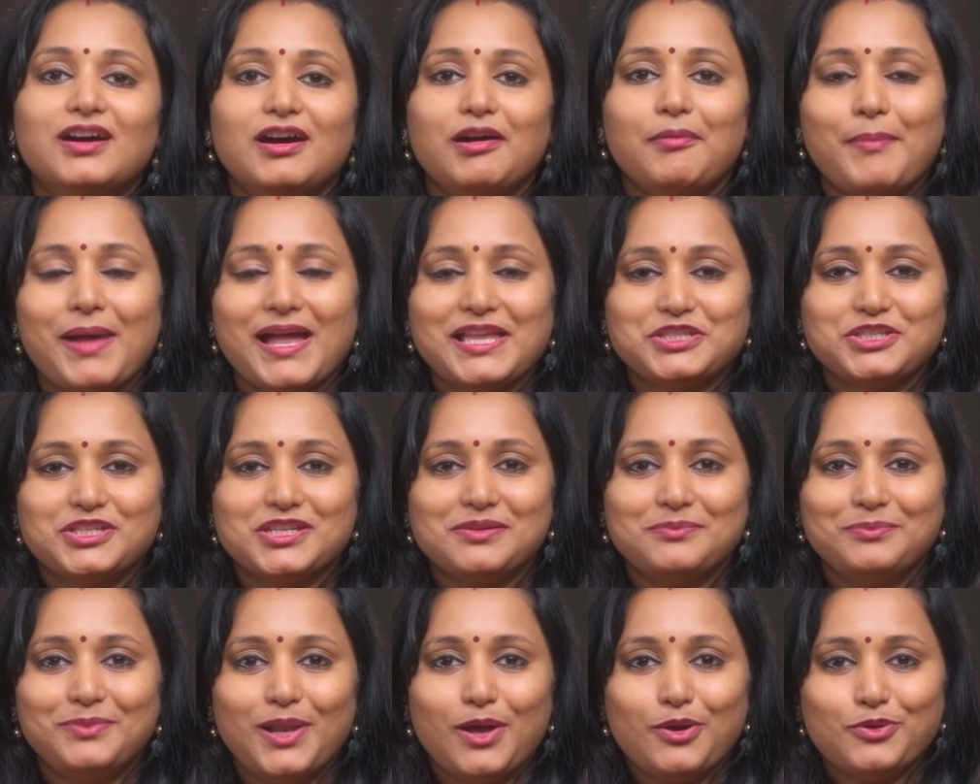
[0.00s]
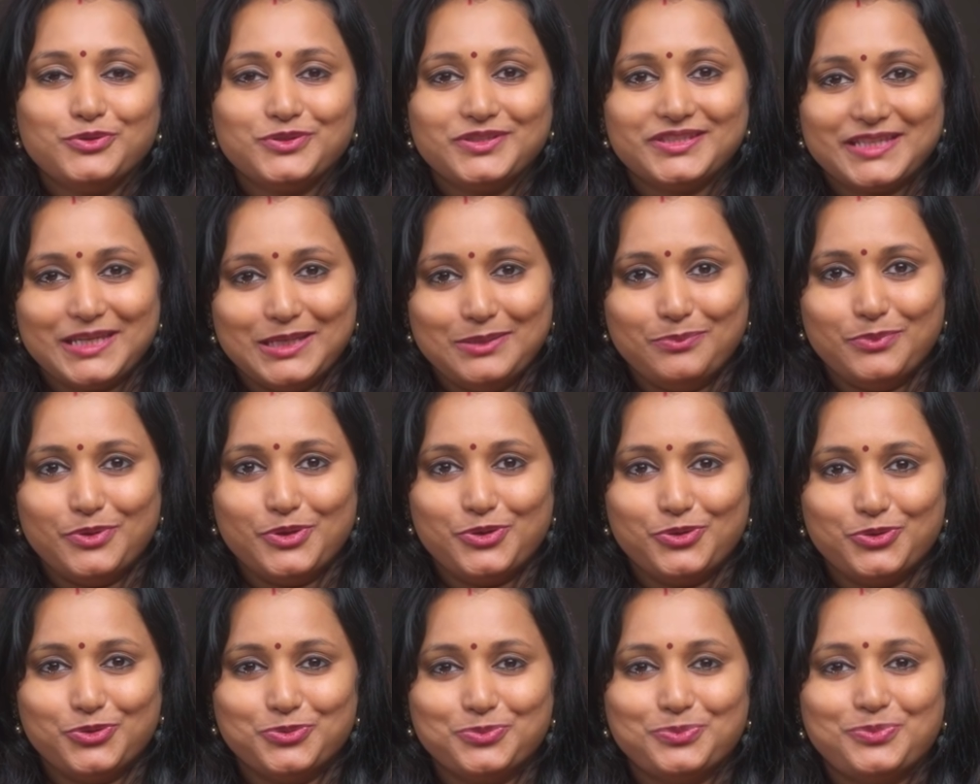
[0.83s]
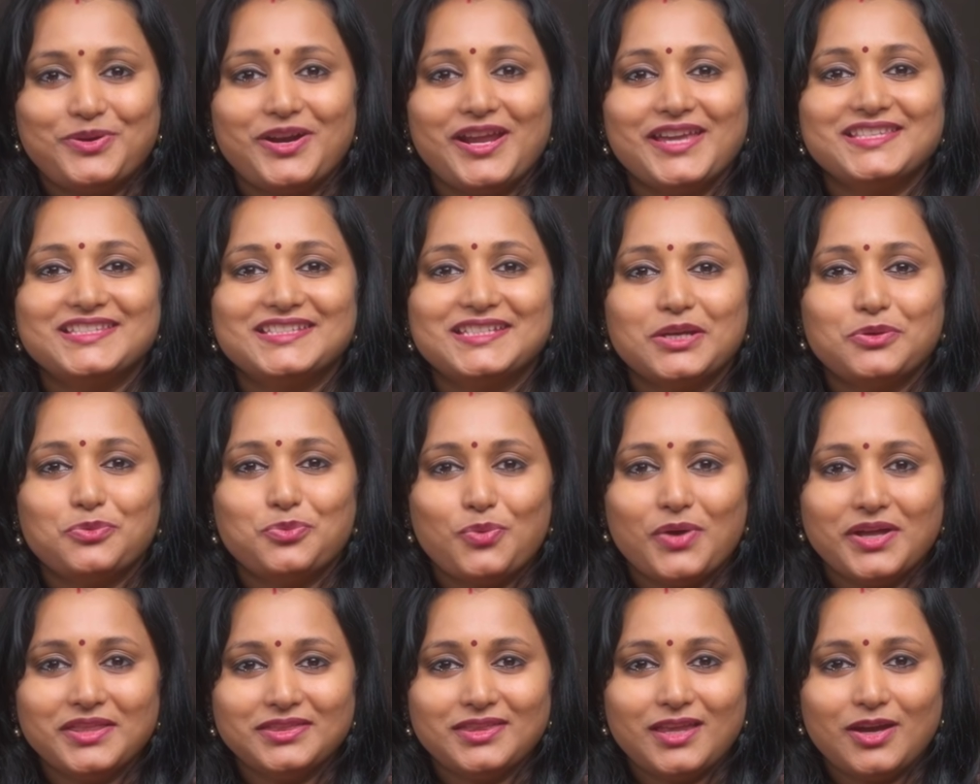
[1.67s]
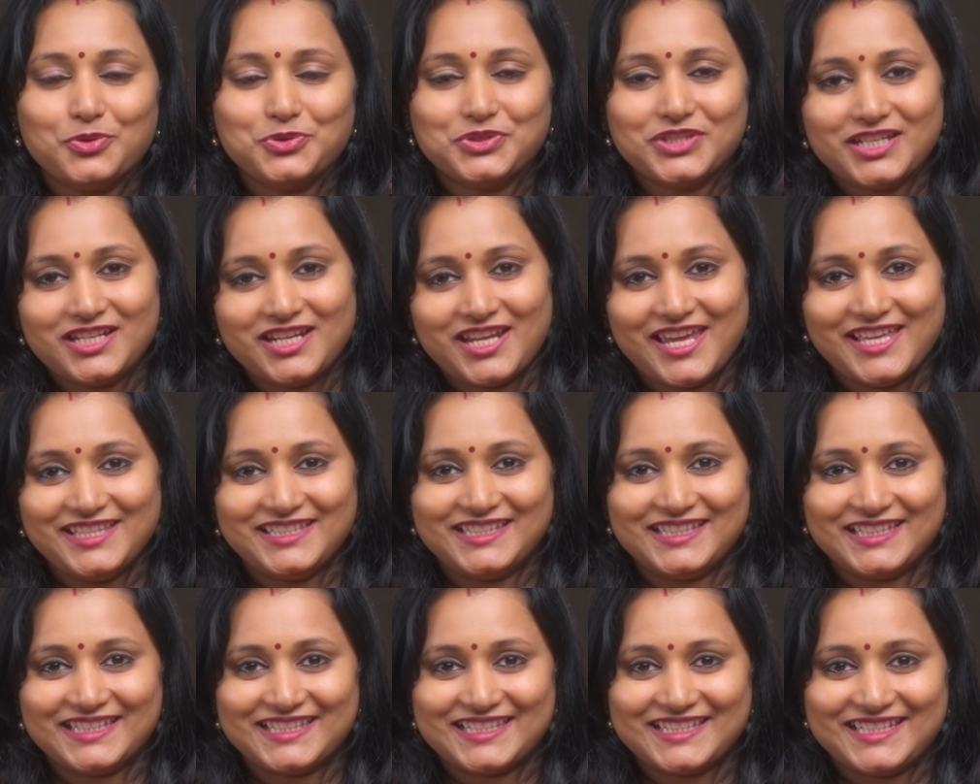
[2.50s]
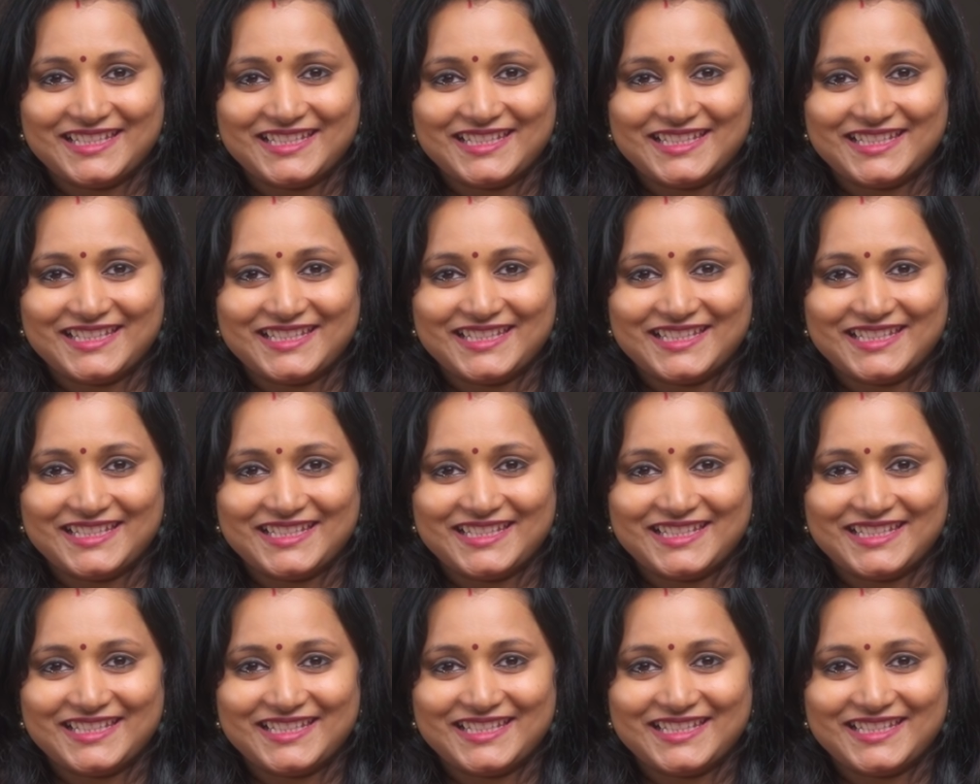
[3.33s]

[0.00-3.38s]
a matching blouse in maroon, priced at 1860.